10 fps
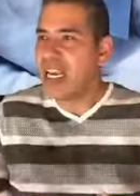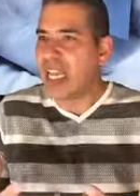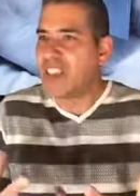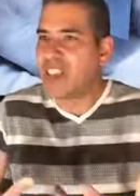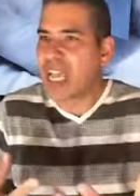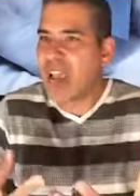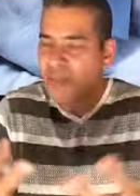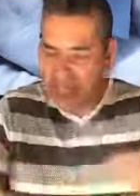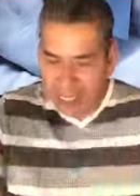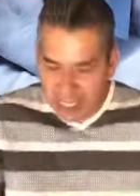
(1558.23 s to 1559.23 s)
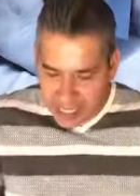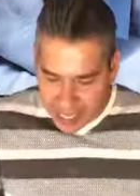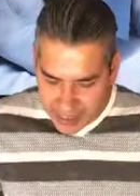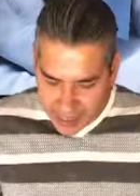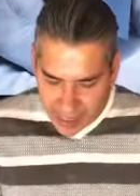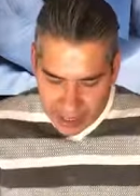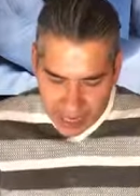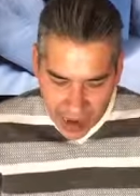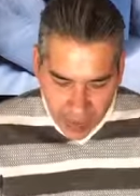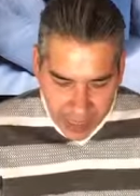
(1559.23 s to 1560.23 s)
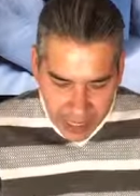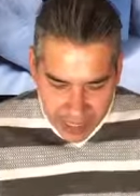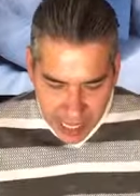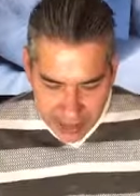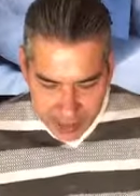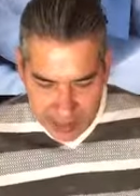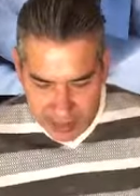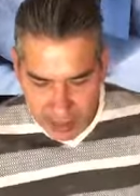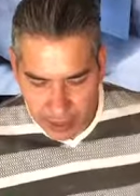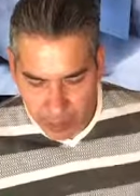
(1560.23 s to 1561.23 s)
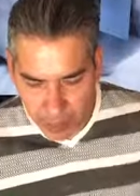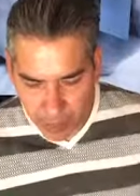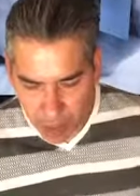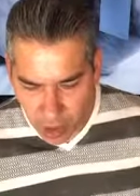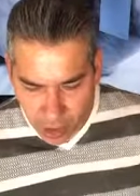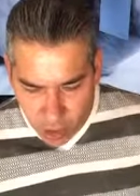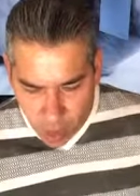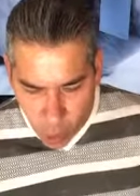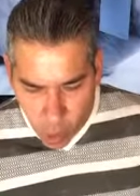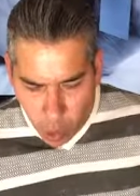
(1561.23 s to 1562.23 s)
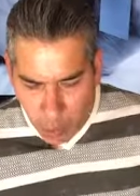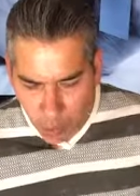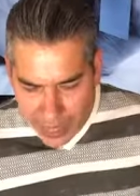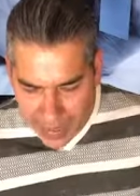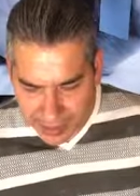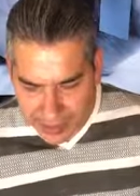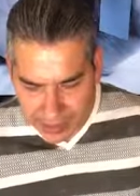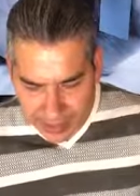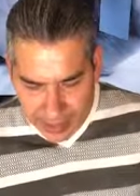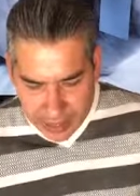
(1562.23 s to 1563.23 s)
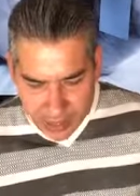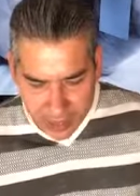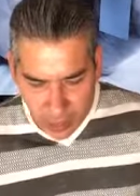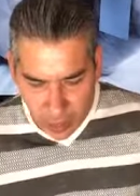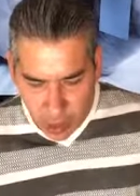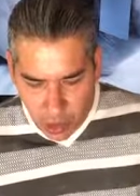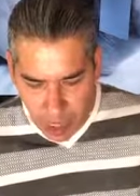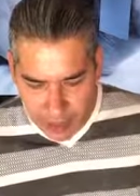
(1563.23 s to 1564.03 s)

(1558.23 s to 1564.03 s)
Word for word: and just everything that, uh, everything that is, um, you know, just horrible and nasty. So he goes on.